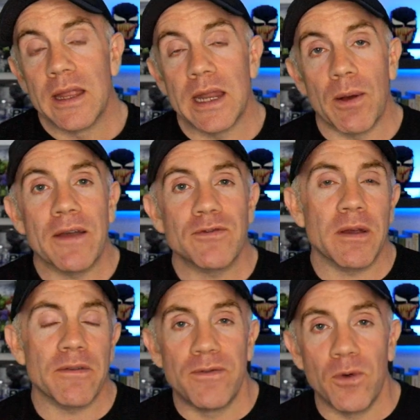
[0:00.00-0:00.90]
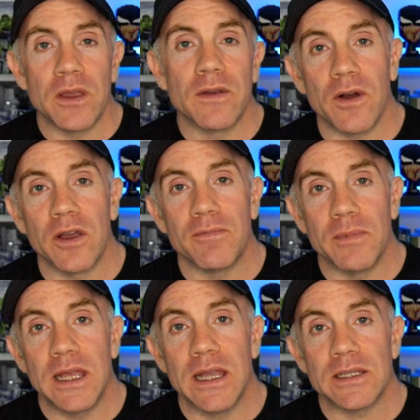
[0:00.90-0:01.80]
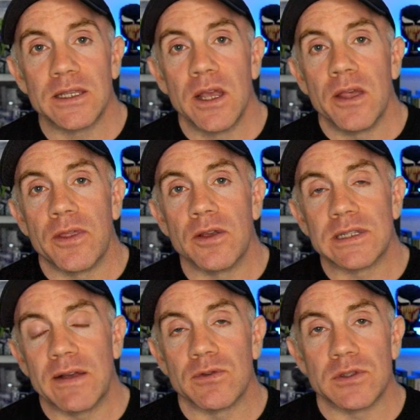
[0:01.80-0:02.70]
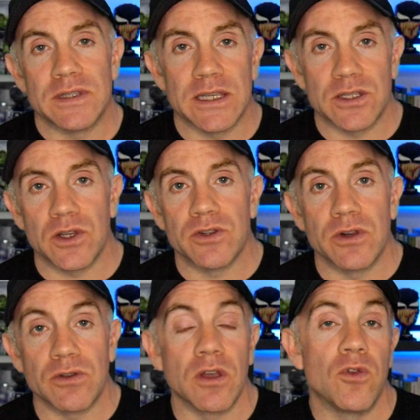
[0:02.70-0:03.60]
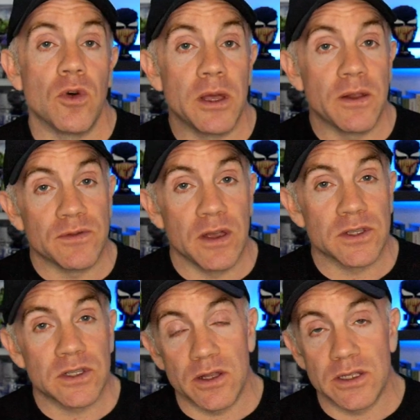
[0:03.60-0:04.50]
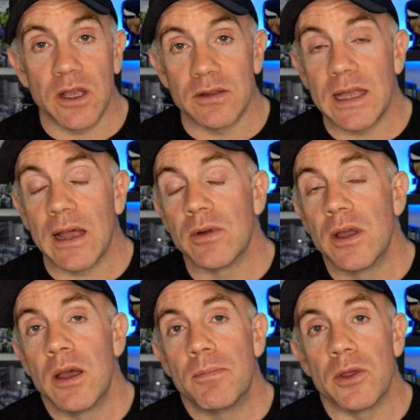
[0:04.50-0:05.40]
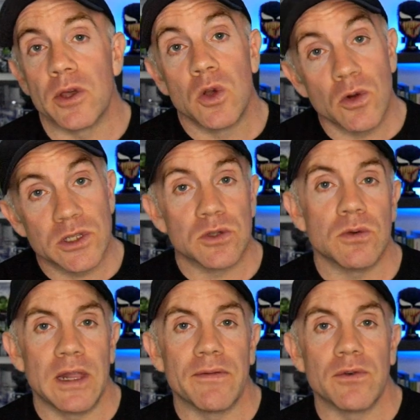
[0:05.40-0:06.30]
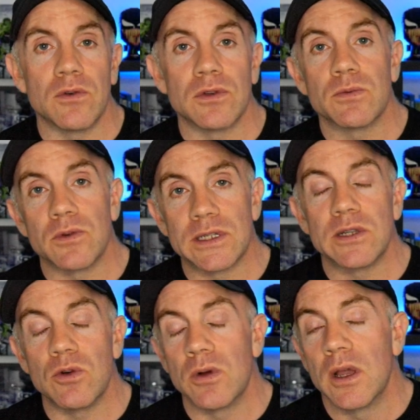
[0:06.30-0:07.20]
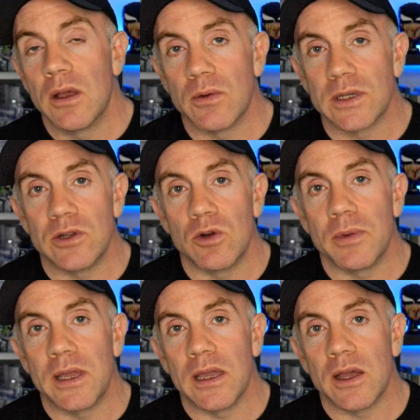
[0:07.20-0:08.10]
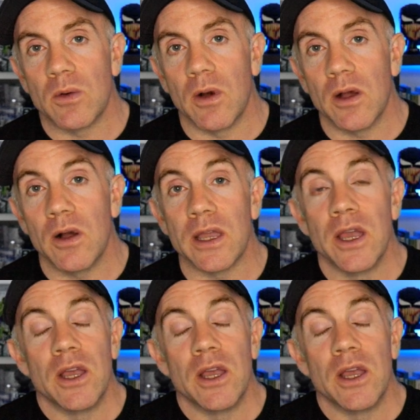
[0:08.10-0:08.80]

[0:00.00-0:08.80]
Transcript: Now, after about forty-five minutes, those levels of testosterone and growth hormone have, have started to go down, but the cortisol levels will still will still be uh, quite high.